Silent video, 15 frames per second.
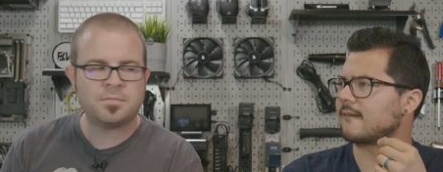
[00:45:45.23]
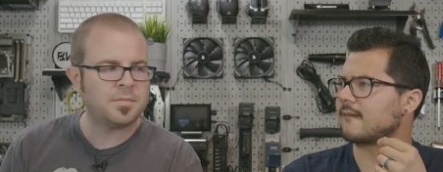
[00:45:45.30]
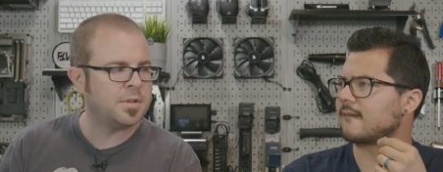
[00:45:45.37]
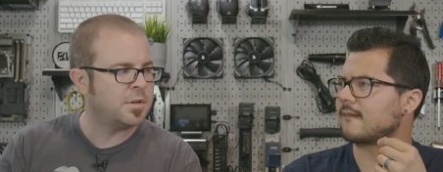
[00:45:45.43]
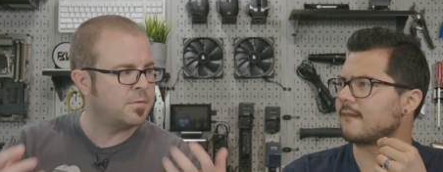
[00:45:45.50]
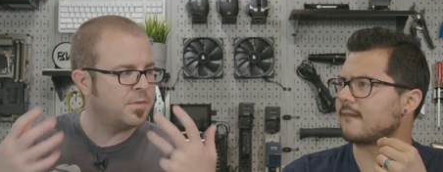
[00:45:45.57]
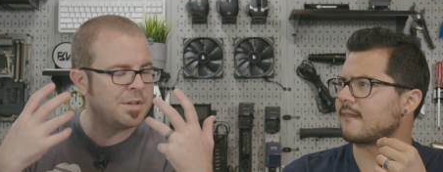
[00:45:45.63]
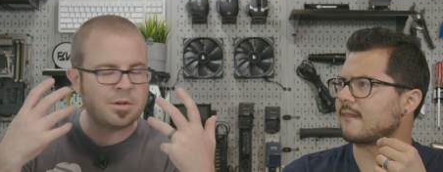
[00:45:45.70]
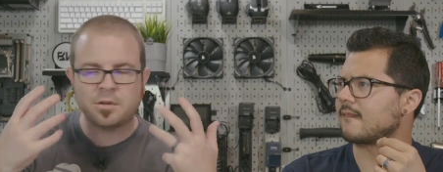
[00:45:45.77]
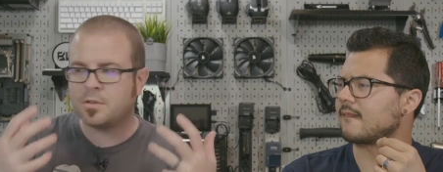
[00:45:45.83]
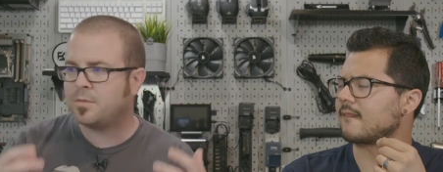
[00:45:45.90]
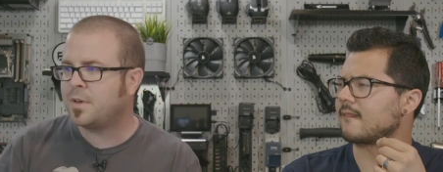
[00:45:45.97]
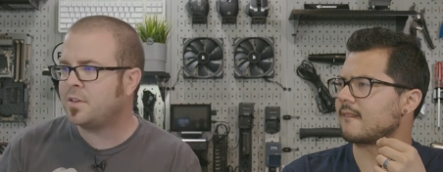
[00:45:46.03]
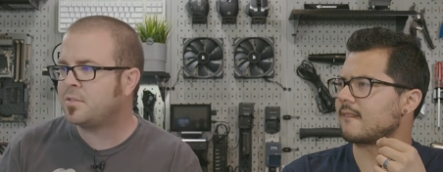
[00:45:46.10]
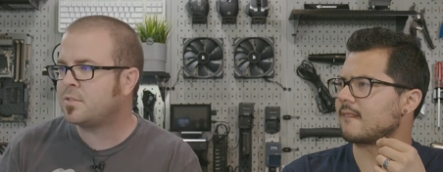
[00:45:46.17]
Speaker 1: you know video of the
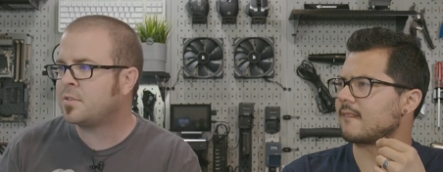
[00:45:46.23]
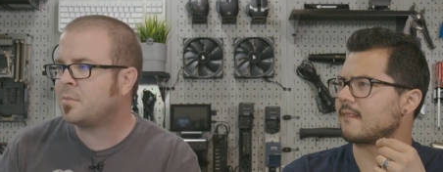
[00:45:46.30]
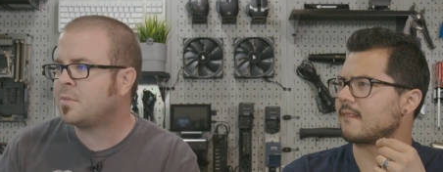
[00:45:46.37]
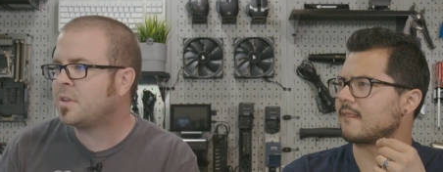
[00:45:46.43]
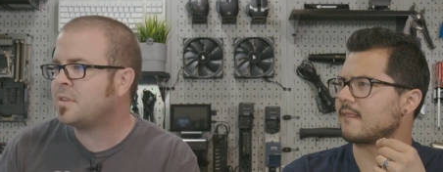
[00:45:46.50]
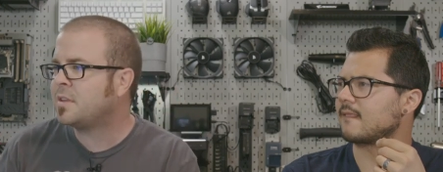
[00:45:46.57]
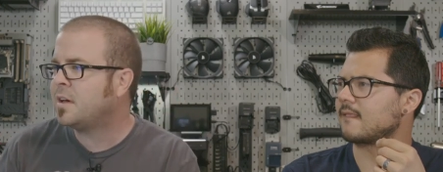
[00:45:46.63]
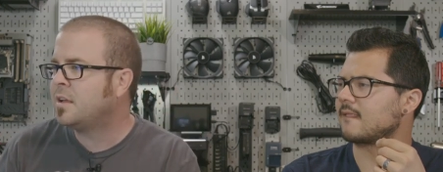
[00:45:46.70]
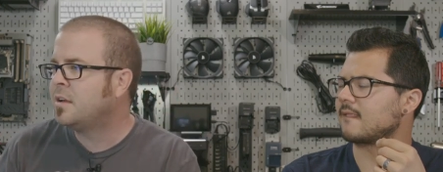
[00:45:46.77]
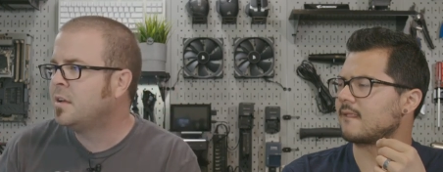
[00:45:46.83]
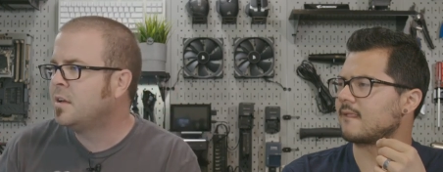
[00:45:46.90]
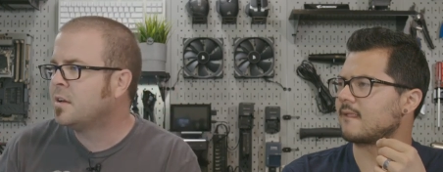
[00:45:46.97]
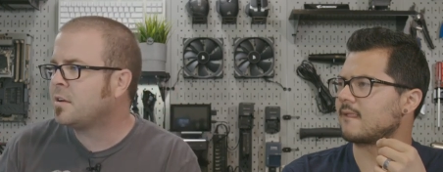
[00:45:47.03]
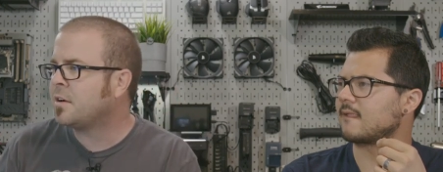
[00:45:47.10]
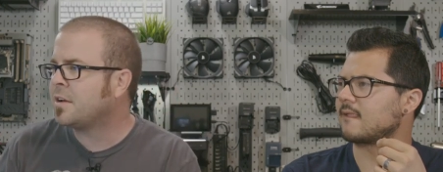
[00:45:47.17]
face or something like that,
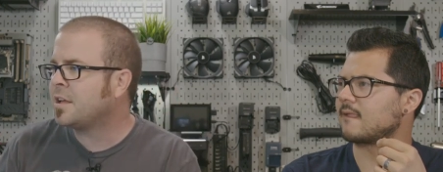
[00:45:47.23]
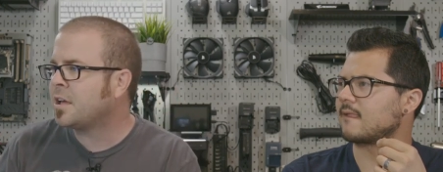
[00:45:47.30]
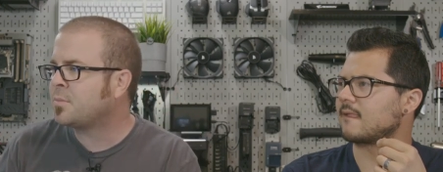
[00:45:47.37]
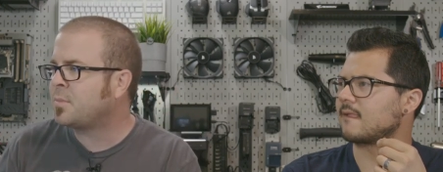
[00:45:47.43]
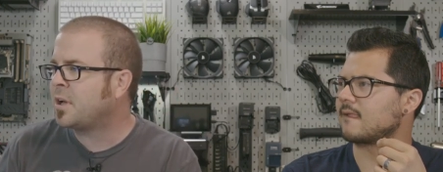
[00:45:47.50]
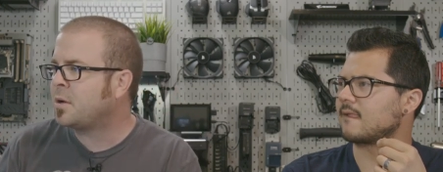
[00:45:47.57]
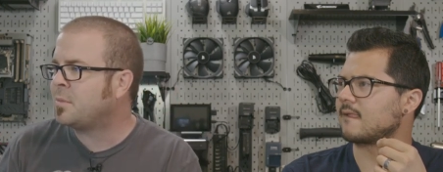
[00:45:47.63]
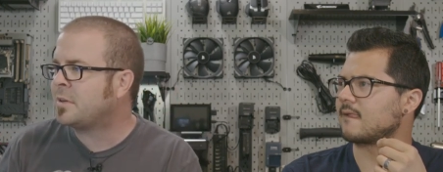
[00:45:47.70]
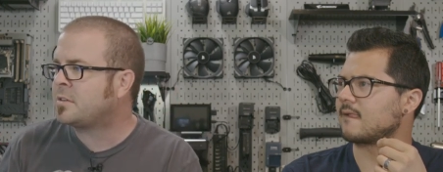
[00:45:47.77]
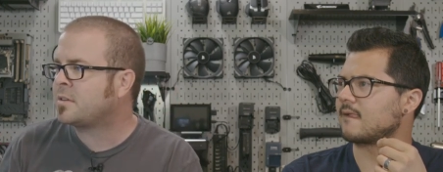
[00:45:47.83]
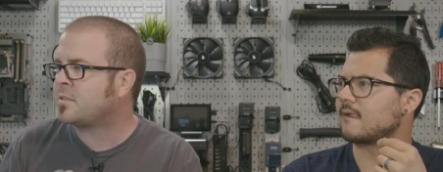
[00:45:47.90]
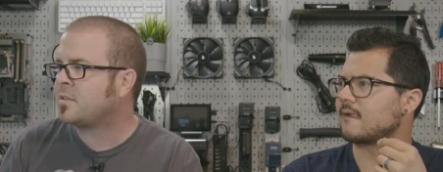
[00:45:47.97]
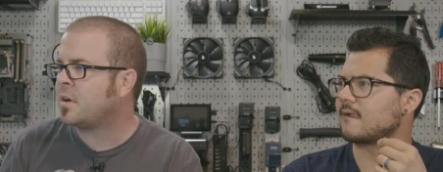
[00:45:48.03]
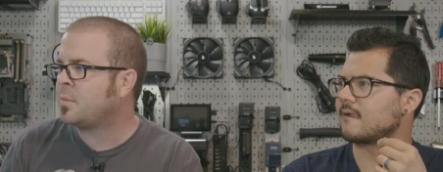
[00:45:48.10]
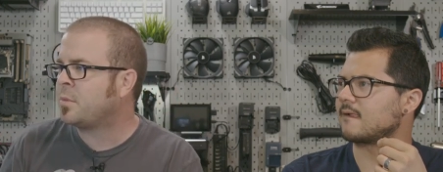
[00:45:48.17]
cardiac
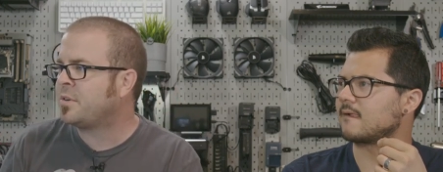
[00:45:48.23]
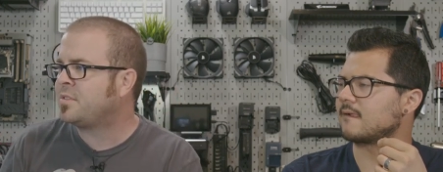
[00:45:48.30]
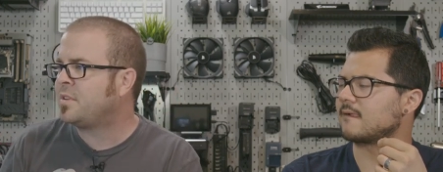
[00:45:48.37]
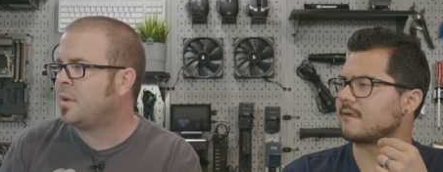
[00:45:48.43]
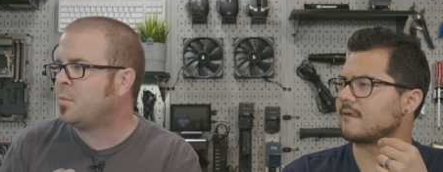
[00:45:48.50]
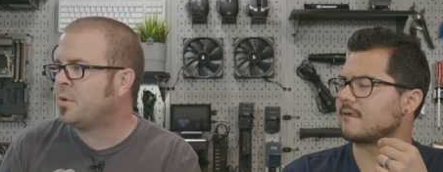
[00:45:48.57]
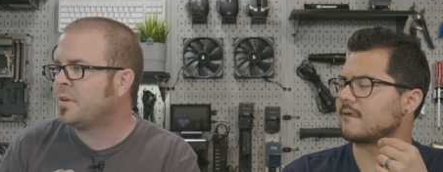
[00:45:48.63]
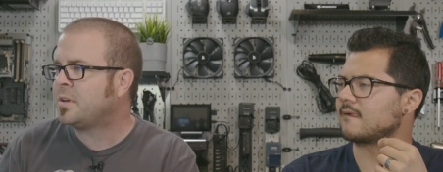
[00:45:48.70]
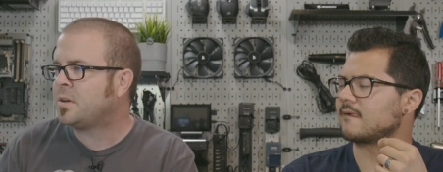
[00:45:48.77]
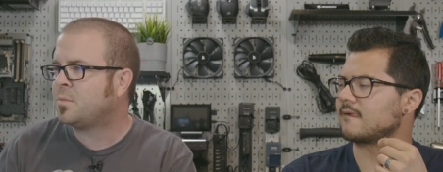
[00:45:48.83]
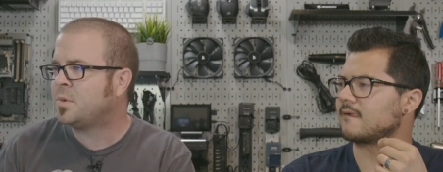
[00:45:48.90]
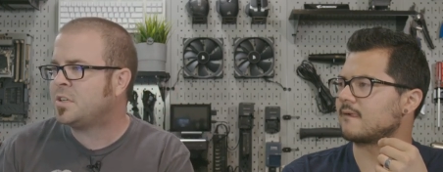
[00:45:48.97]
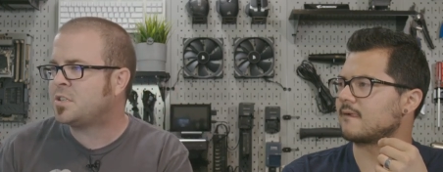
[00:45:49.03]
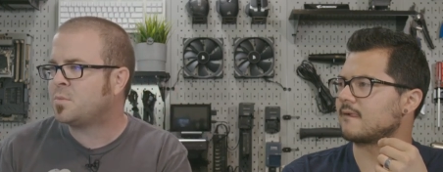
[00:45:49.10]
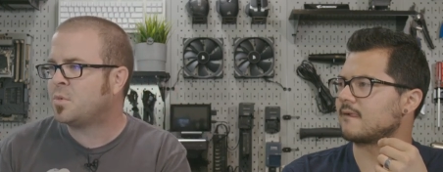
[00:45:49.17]
biometrics are more stable and can
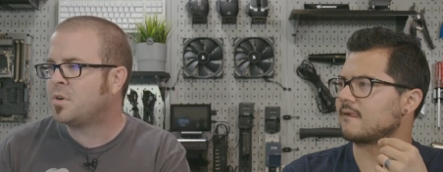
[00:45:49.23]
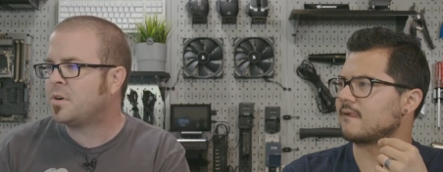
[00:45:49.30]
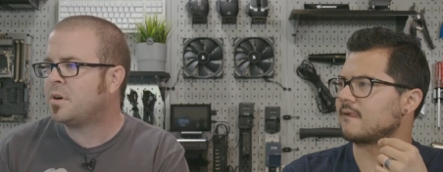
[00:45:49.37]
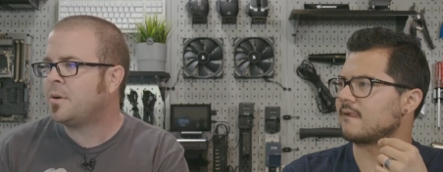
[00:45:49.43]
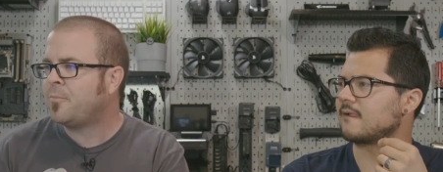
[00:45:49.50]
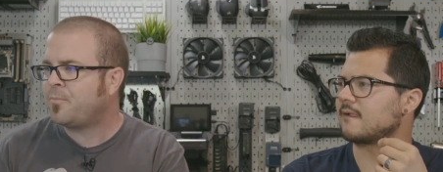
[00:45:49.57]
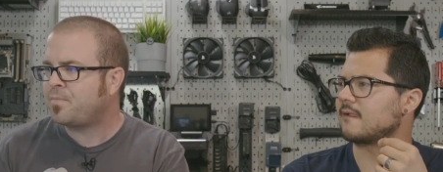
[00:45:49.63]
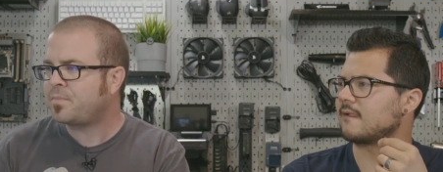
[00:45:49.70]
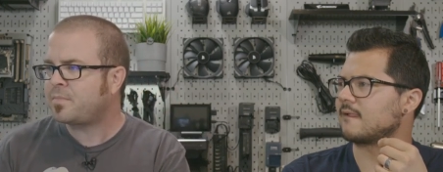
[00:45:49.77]
reach more